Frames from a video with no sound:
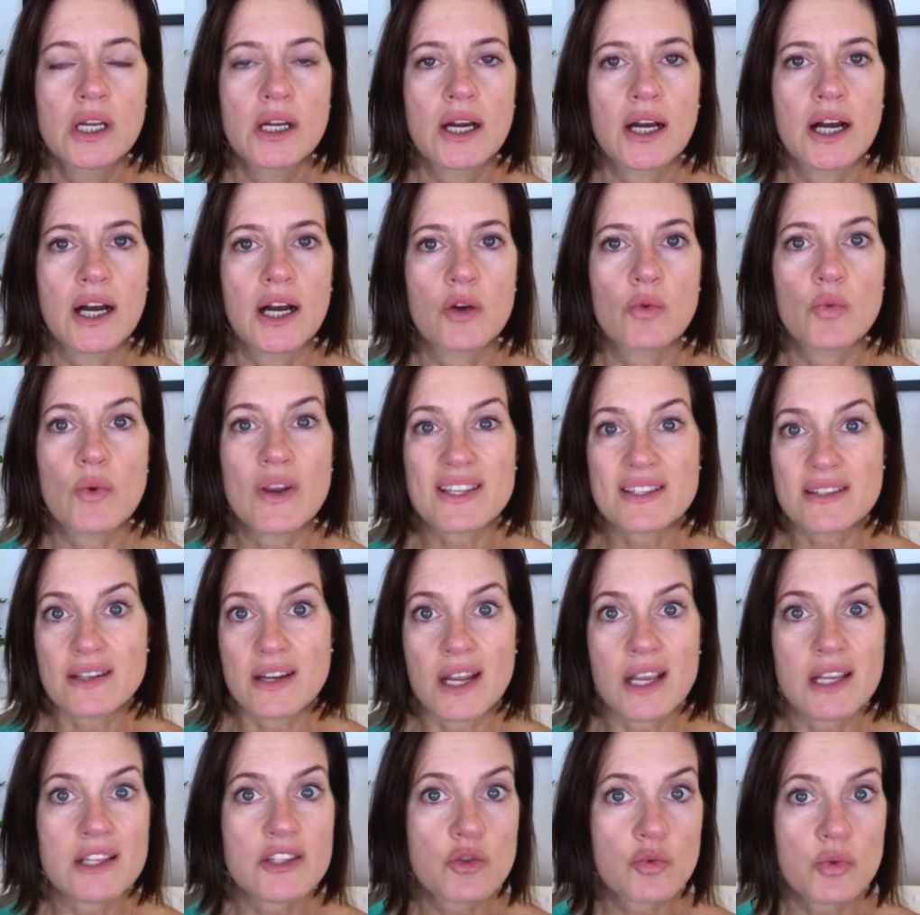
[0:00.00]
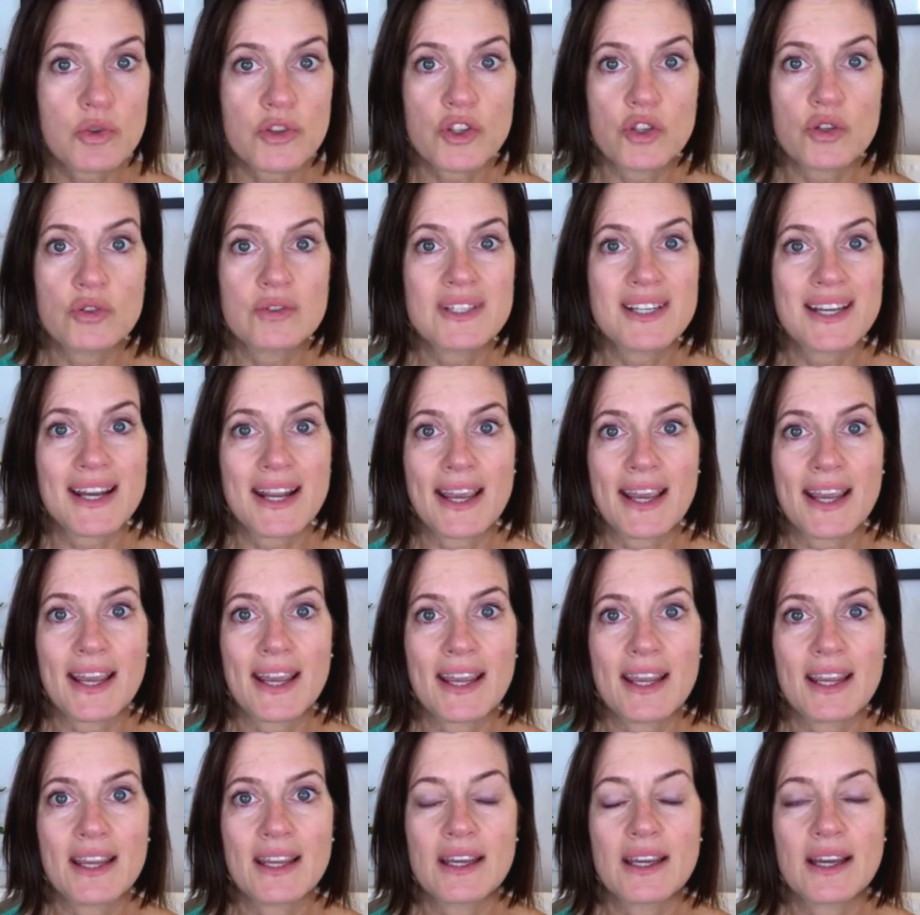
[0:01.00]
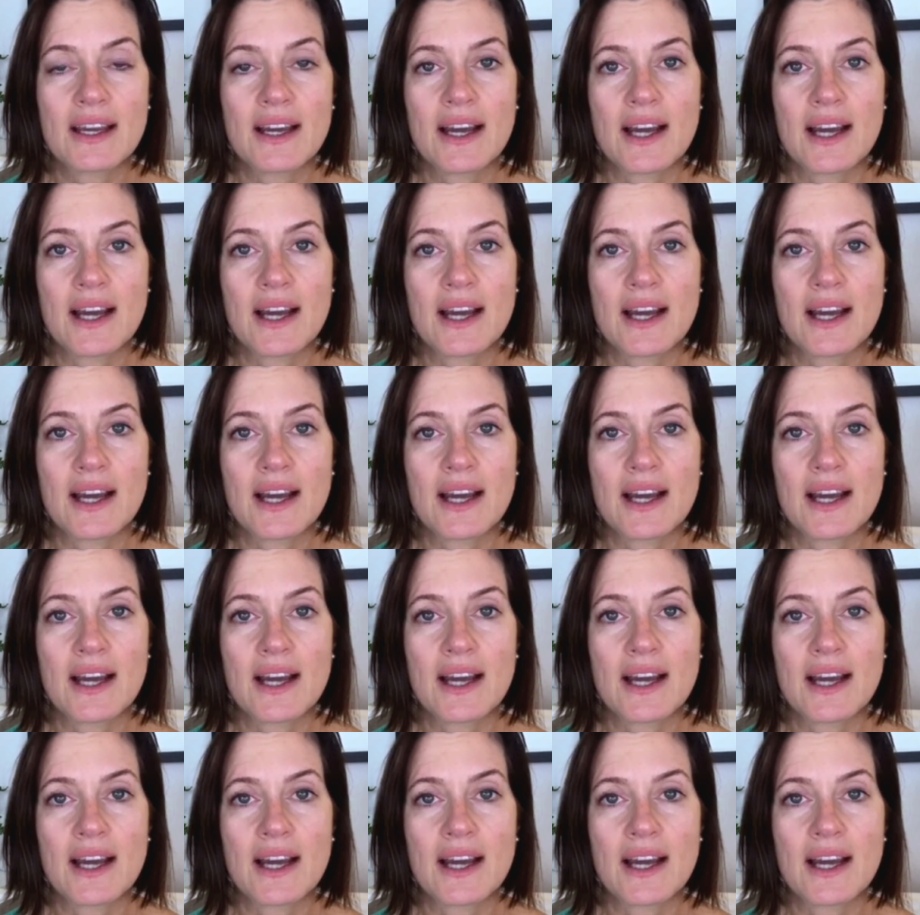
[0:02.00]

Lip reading: resonates with you today.